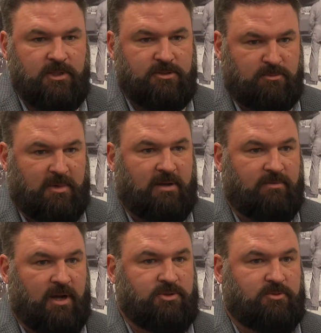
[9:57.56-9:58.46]
So my
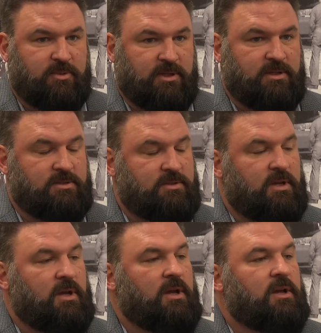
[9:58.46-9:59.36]
advice would be is,
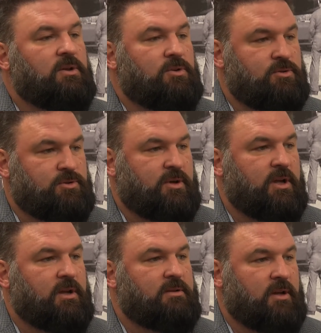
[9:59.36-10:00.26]
Use your
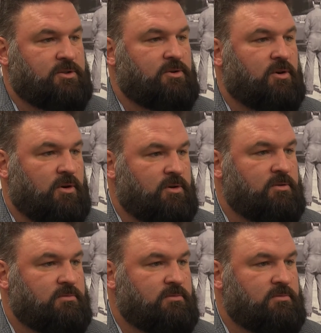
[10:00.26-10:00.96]
head, not your heart.